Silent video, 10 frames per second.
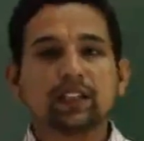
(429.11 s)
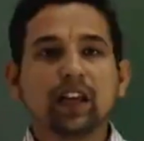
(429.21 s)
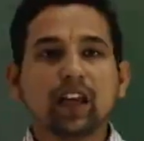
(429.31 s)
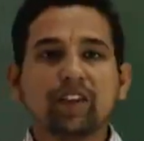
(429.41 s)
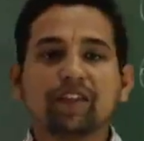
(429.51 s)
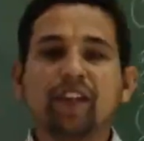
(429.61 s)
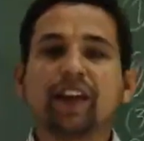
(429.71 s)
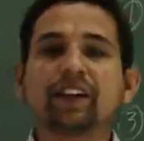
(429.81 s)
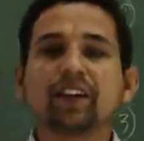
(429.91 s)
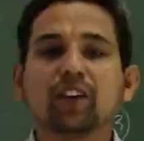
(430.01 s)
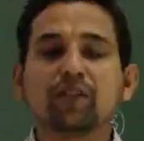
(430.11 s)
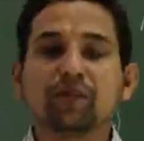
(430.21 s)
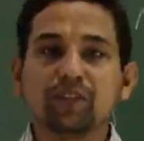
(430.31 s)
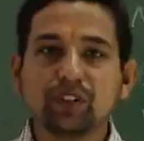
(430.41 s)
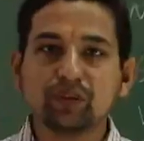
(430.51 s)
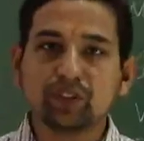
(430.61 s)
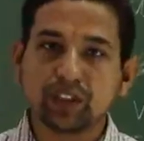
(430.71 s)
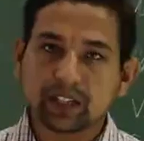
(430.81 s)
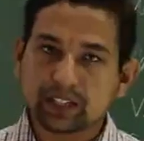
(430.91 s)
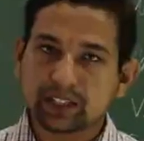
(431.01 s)
the effect of new
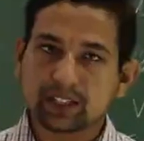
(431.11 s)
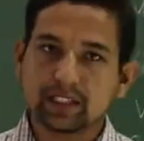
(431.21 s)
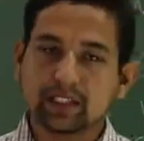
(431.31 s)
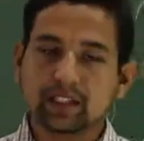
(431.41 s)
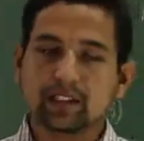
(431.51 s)
drugs.